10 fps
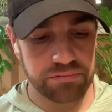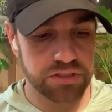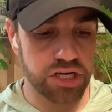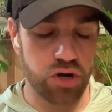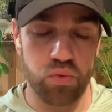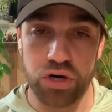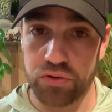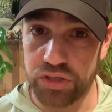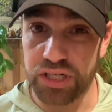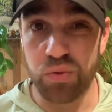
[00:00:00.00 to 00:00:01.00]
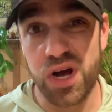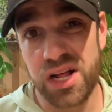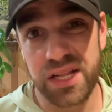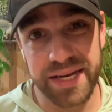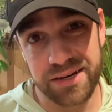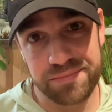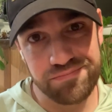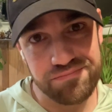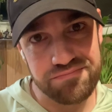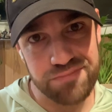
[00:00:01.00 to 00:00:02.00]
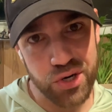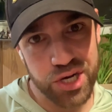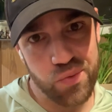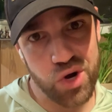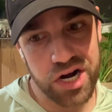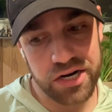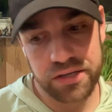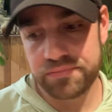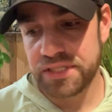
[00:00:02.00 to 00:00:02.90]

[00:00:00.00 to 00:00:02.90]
It's going to work really well in murky water.